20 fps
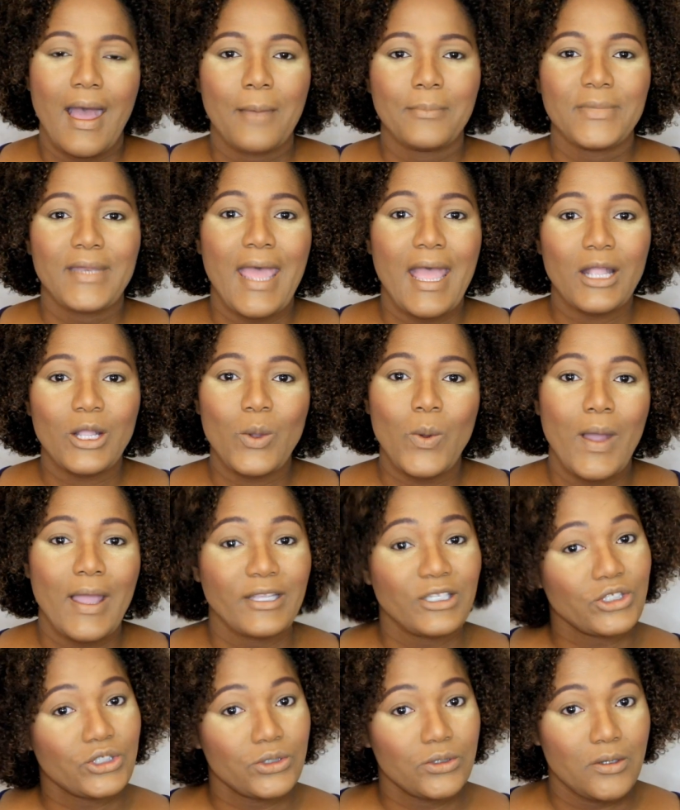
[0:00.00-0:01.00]
I'm not
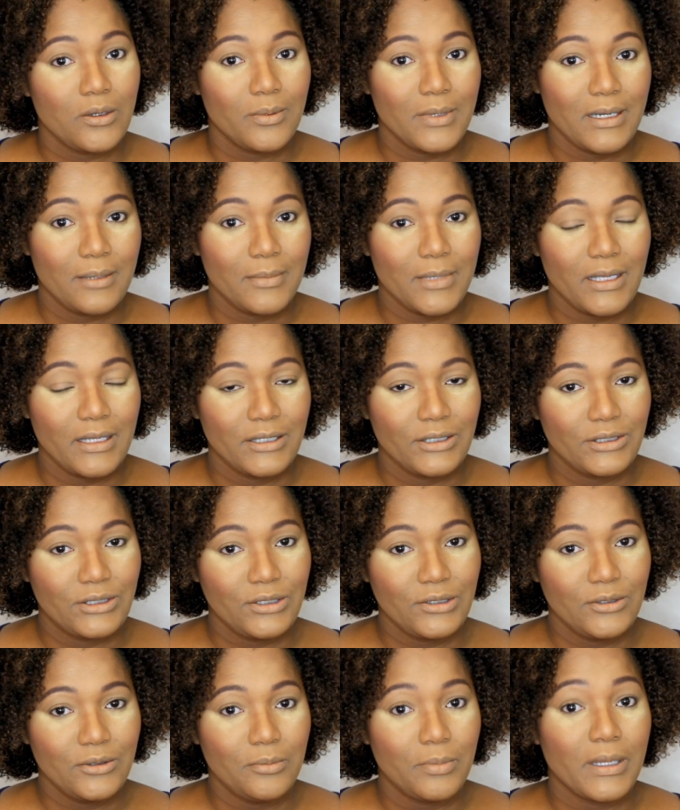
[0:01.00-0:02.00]
quite sure what I'm going to
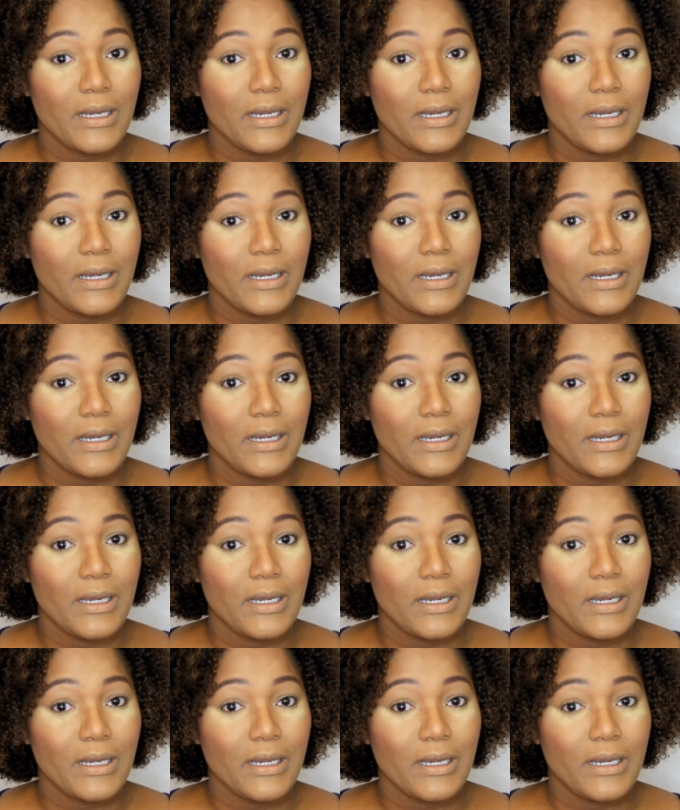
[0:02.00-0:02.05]
do,